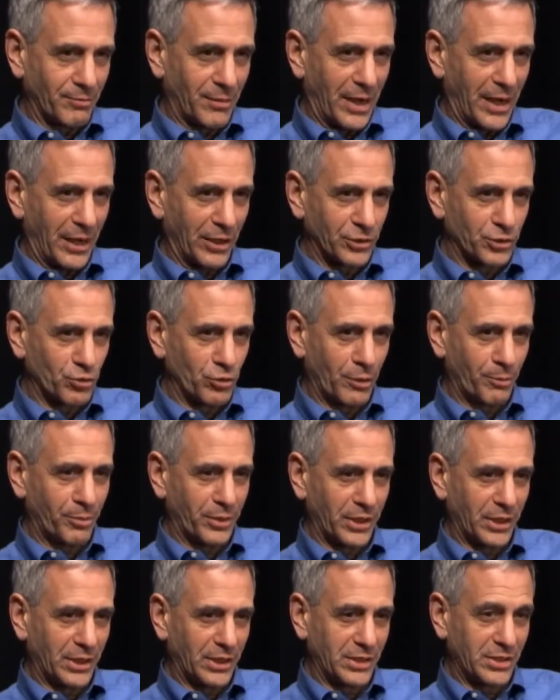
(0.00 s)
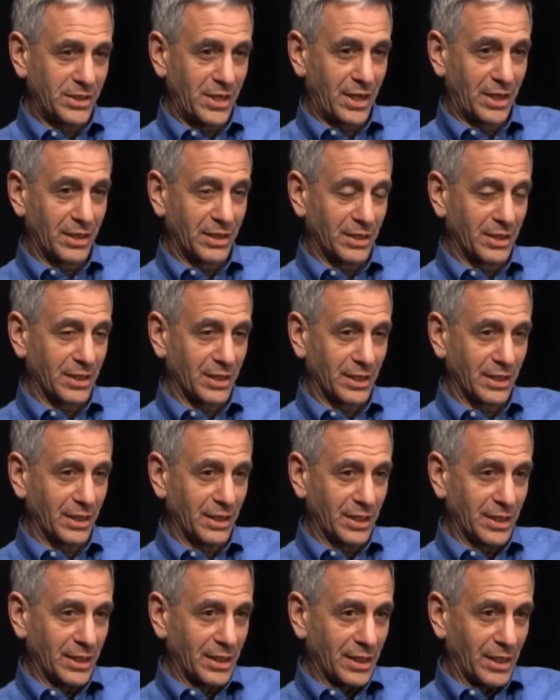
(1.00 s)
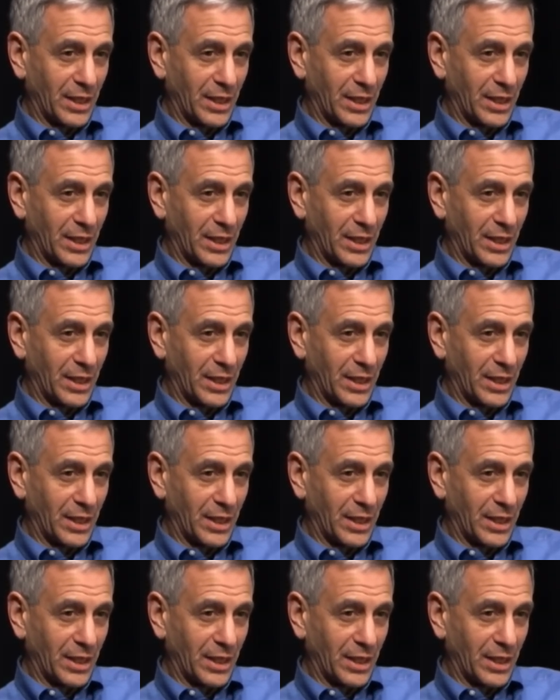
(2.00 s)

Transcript: mile trip, but it can take uh,